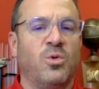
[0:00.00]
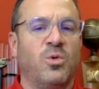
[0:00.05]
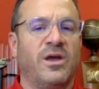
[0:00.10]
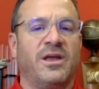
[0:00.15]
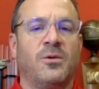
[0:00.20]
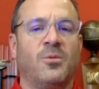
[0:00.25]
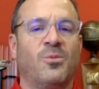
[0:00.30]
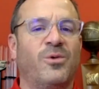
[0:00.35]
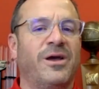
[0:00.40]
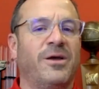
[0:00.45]

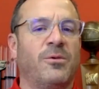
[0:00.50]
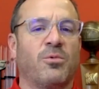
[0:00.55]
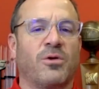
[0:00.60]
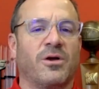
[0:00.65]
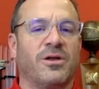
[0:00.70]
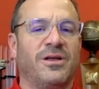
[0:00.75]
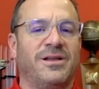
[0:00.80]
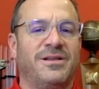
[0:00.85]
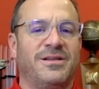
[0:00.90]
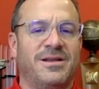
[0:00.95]
We
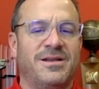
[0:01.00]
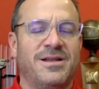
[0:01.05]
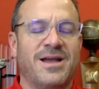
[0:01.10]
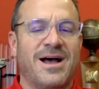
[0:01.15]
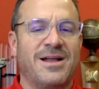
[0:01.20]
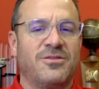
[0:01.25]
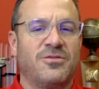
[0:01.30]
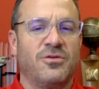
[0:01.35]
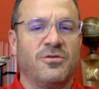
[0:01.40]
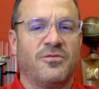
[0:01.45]
really did
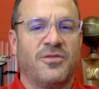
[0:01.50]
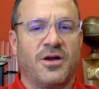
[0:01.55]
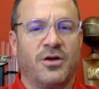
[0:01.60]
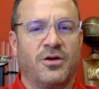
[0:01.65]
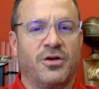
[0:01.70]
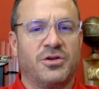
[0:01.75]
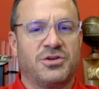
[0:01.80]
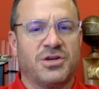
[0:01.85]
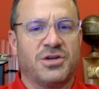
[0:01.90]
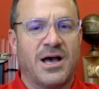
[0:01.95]
not do a
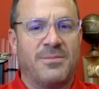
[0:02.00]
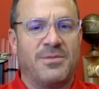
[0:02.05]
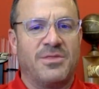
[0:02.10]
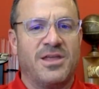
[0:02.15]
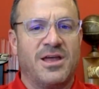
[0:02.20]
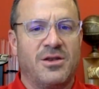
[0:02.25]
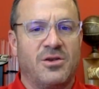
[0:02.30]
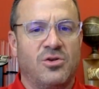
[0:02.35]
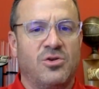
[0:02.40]
very good job in that